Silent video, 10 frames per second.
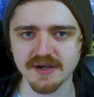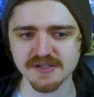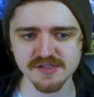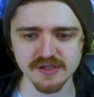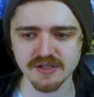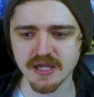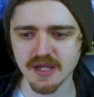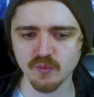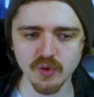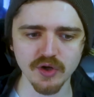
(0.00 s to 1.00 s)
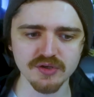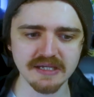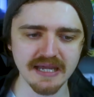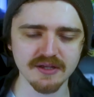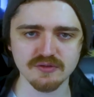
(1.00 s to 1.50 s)
person would
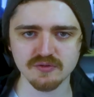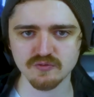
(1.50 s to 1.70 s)
get